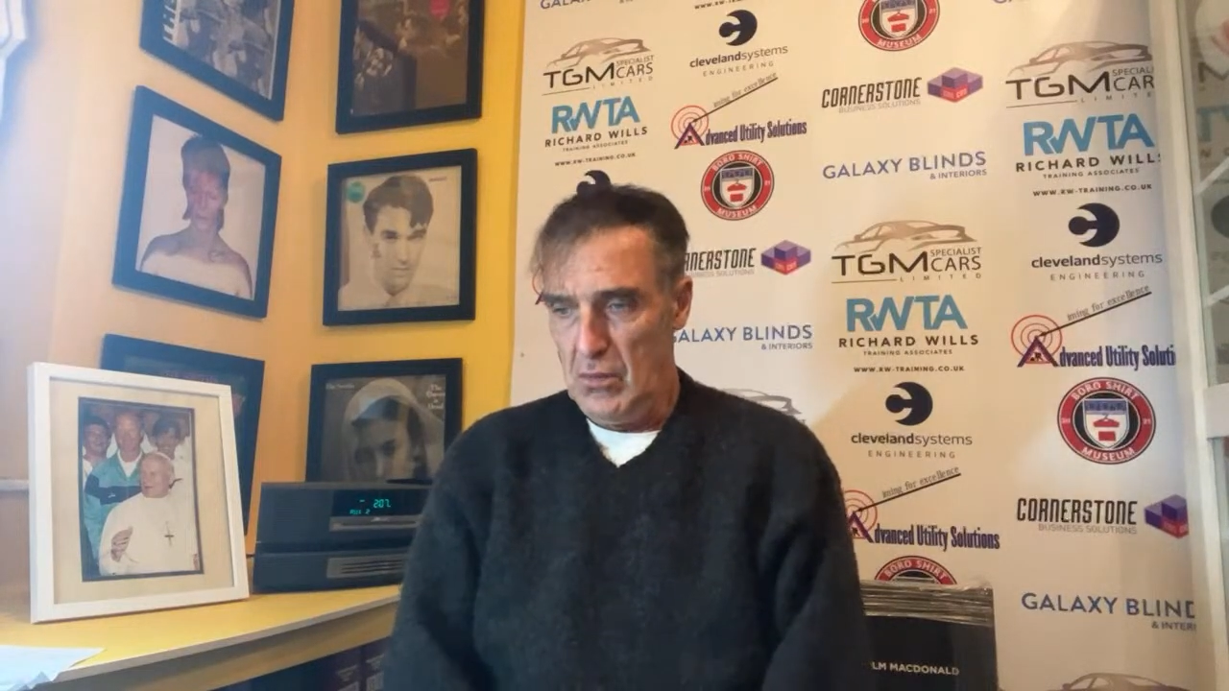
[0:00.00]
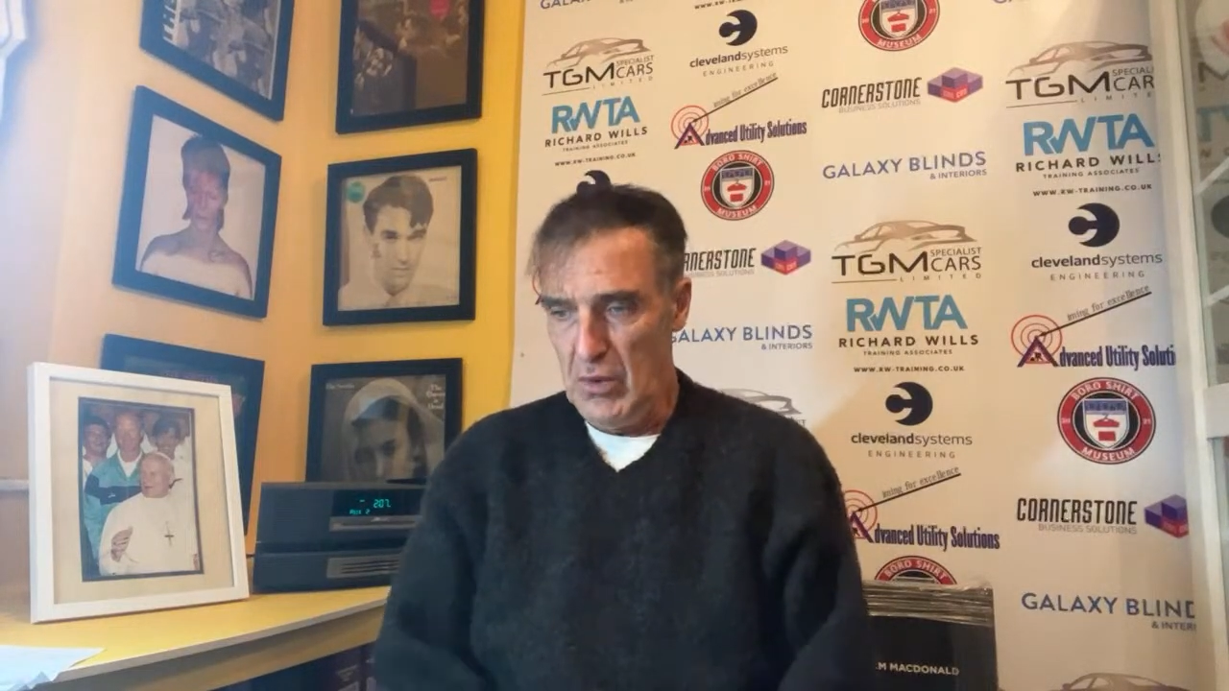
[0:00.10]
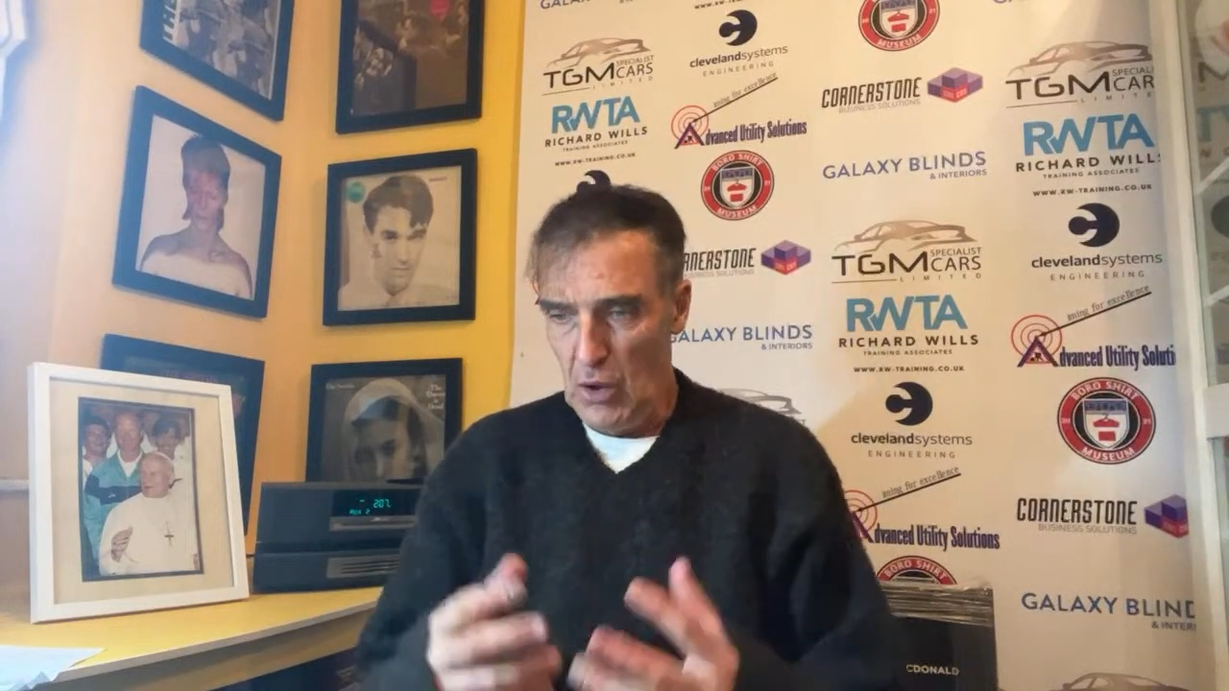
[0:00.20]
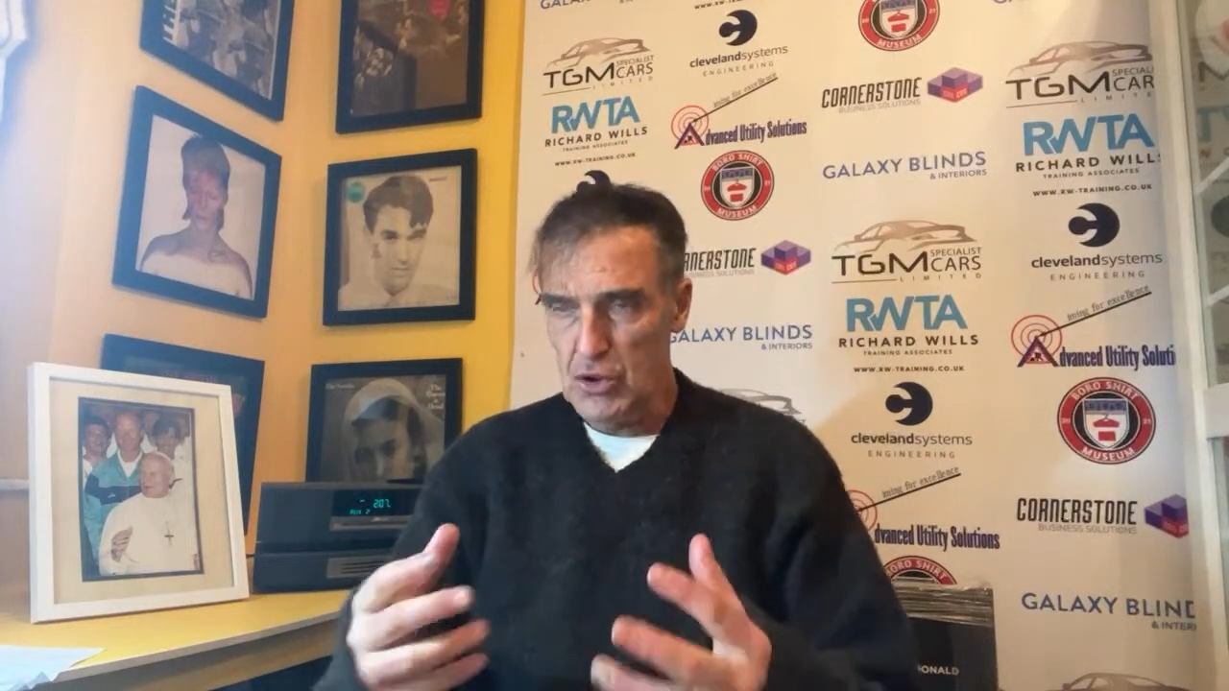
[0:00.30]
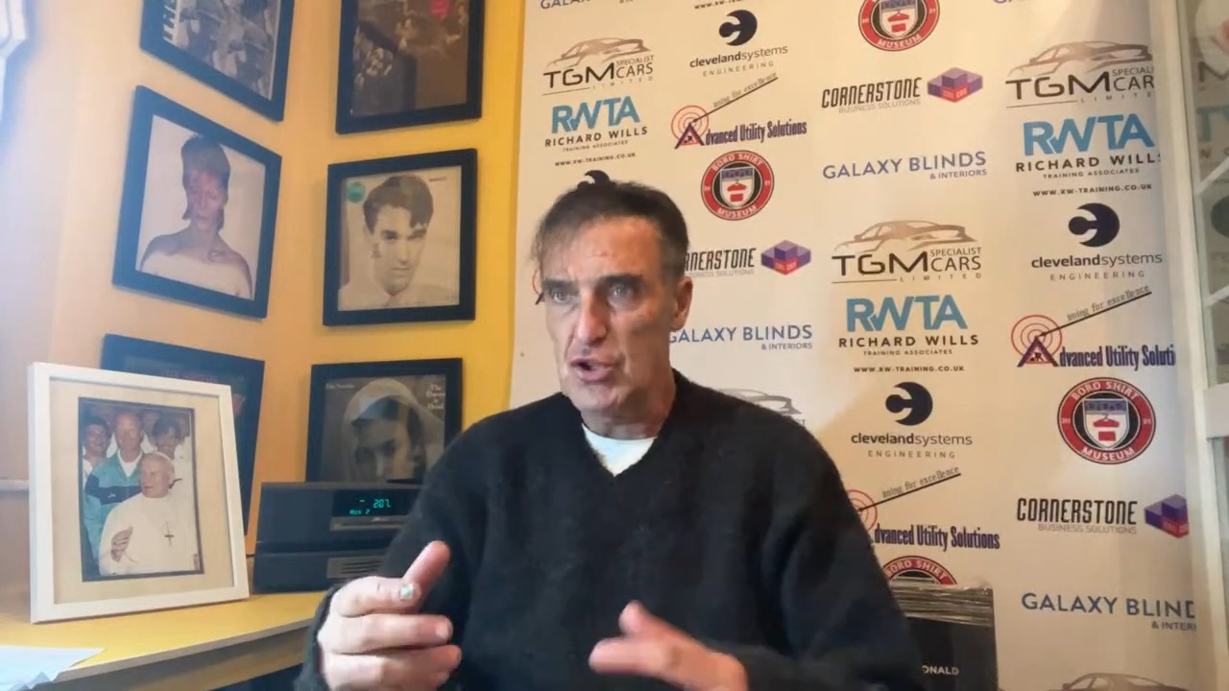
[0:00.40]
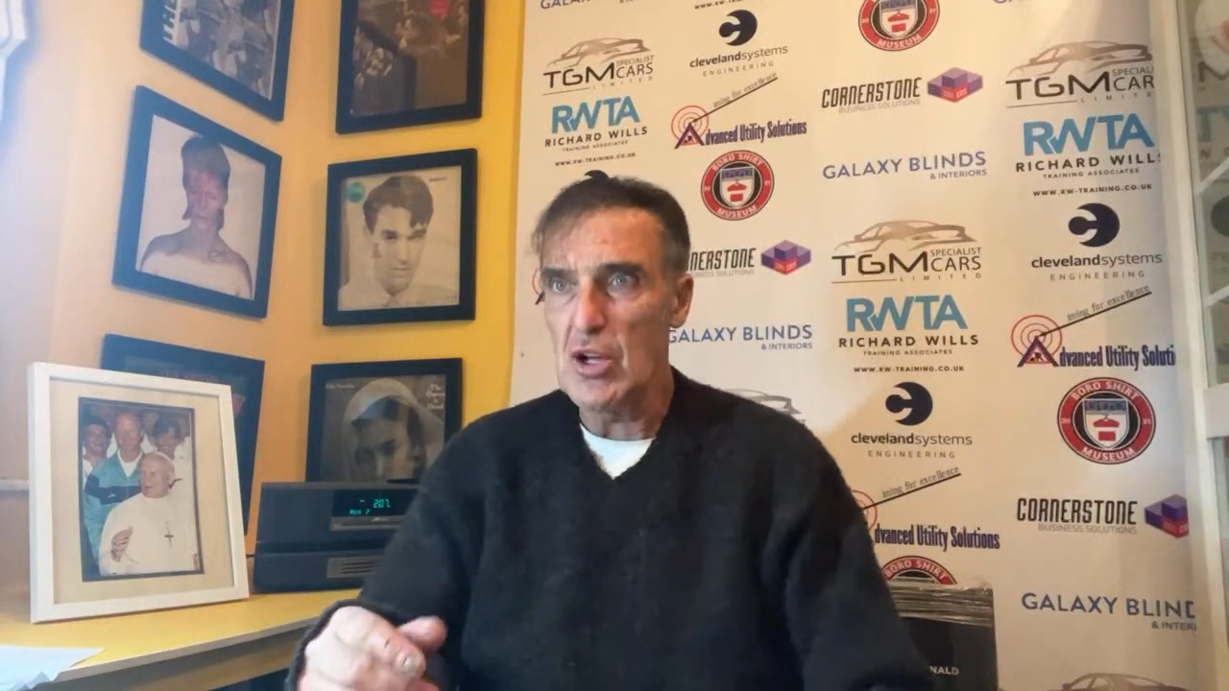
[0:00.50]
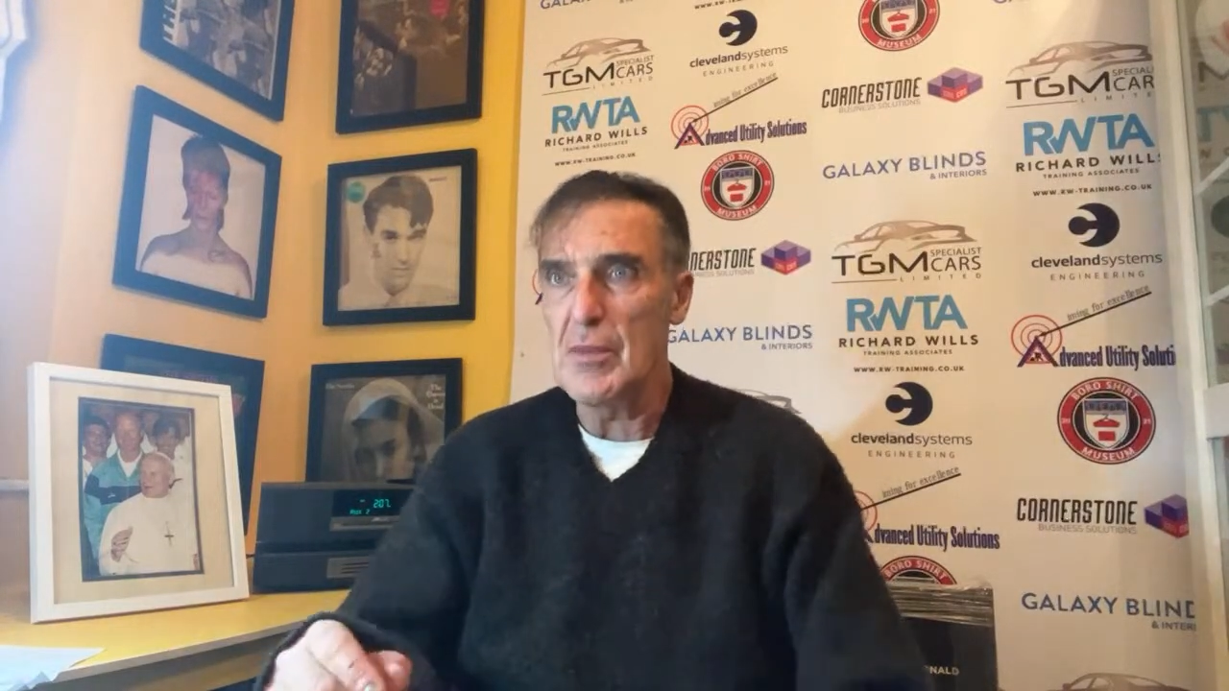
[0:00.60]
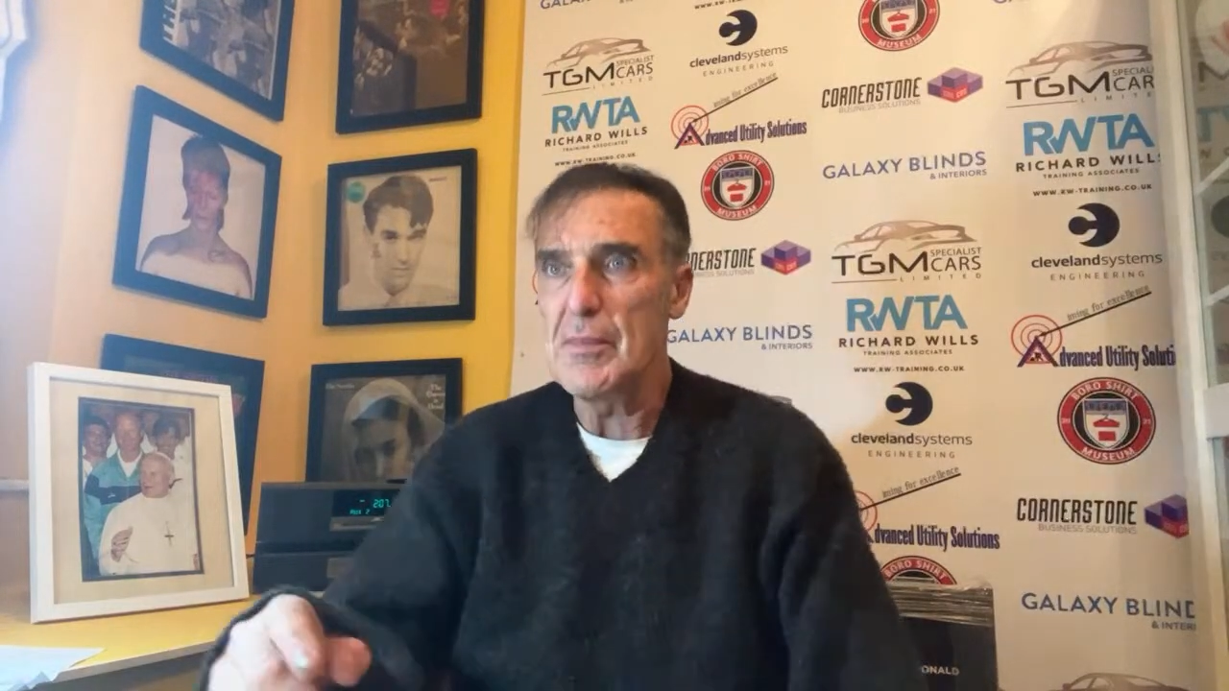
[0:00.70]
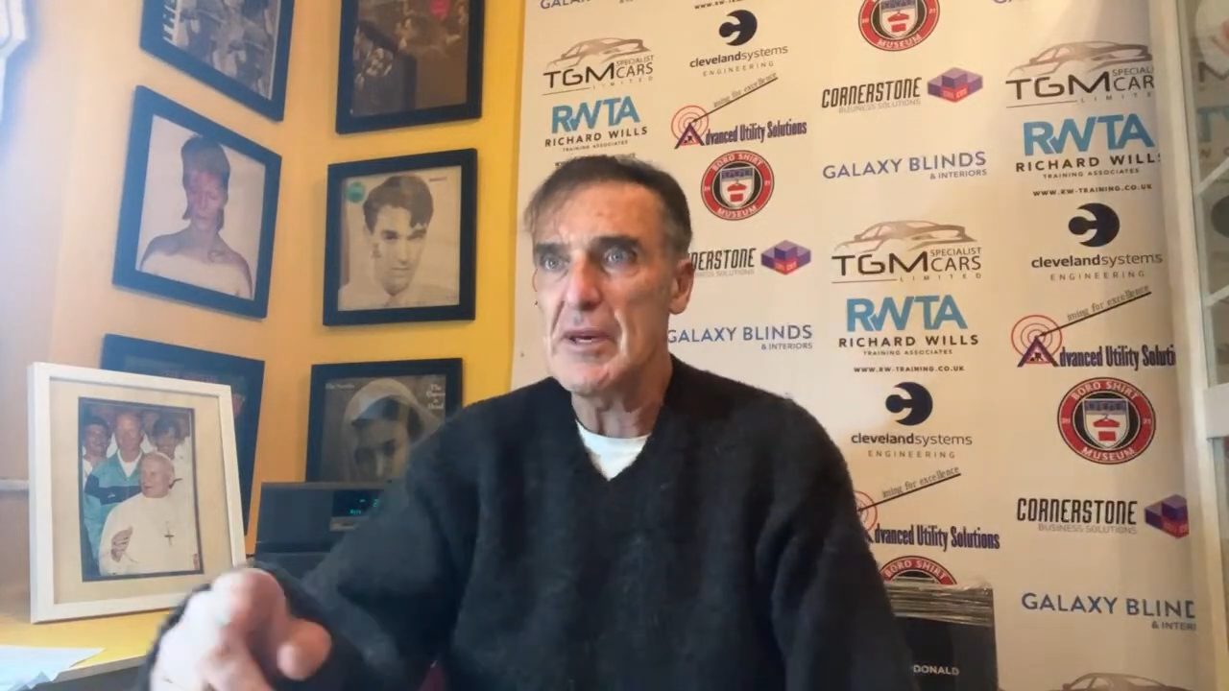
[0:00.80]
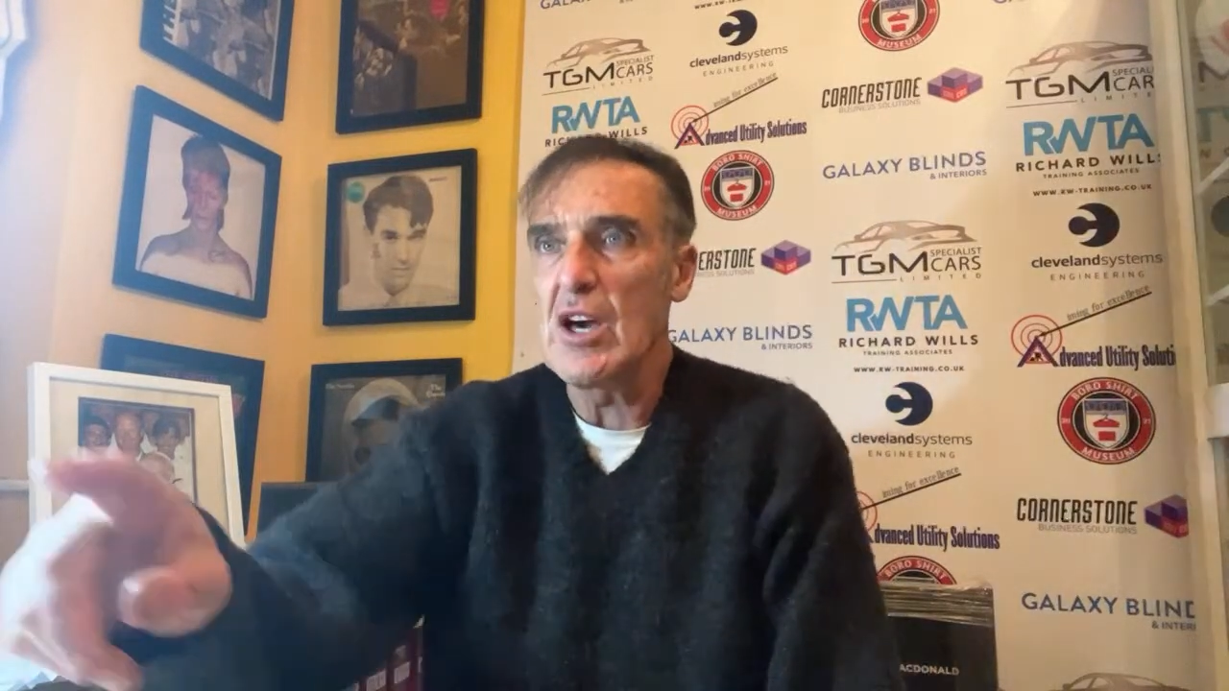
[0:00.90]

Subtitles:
all stood up to be